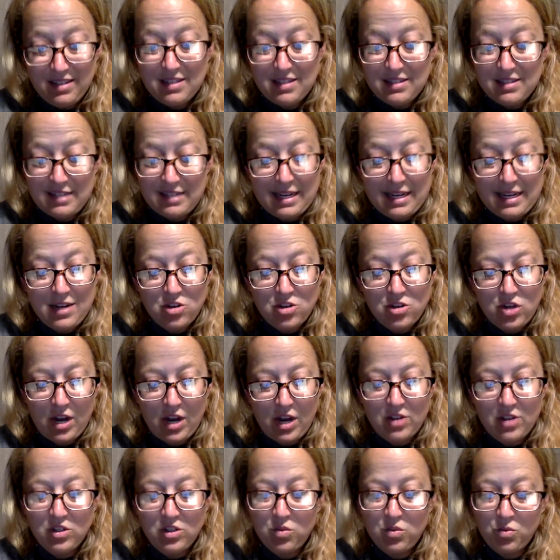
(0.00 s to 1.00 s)
Dink,
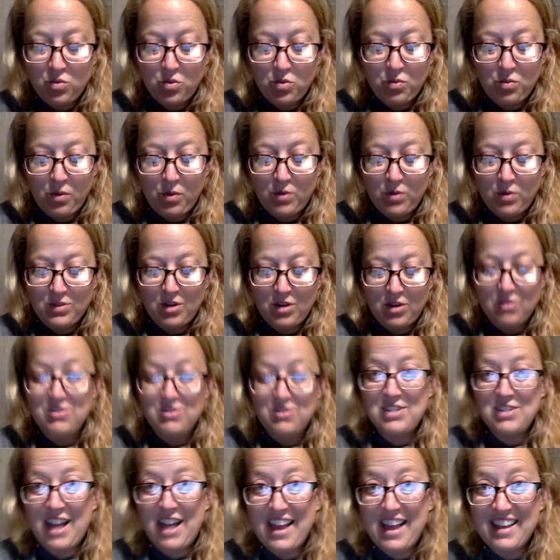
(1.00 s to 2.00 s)
Josh, and Ruth Rose are
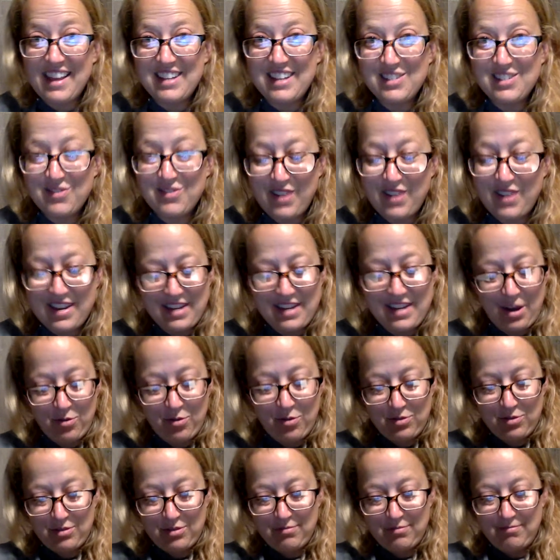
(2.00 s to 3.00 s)
dying to find
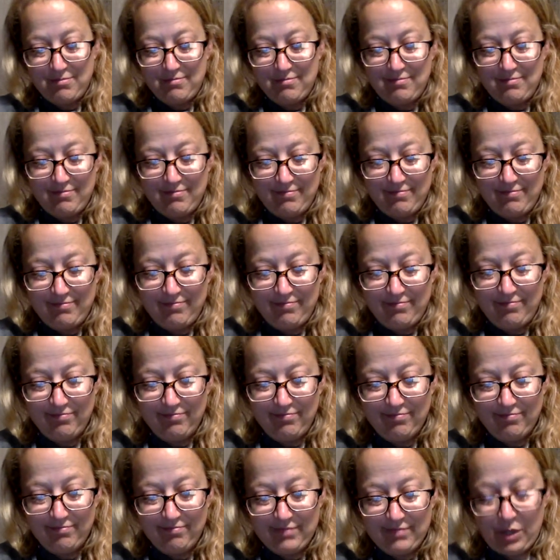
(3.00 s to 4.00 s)

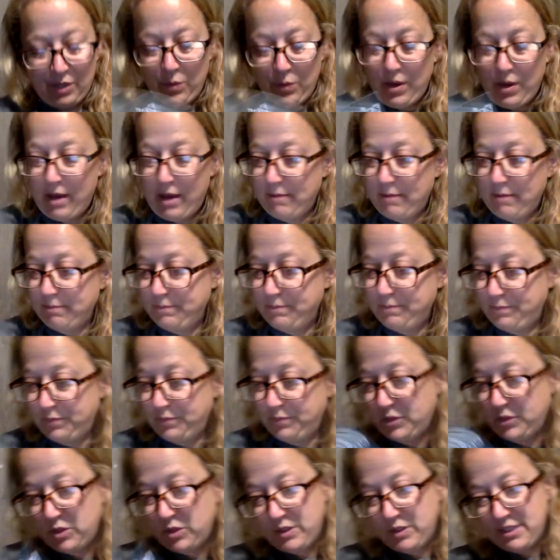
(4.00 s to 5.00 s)
out. Okay,
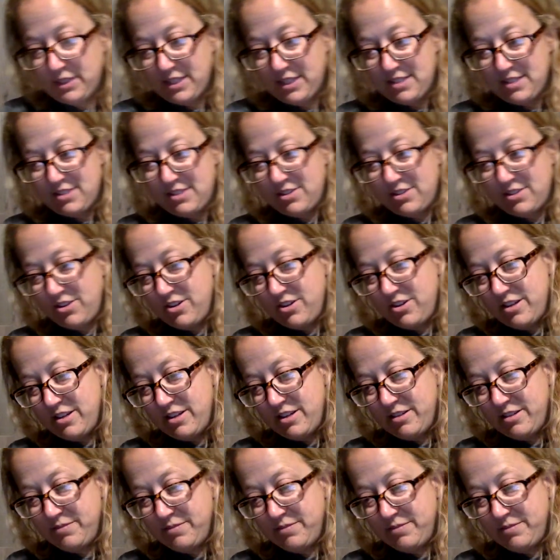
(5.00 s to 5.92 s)
so let's get started.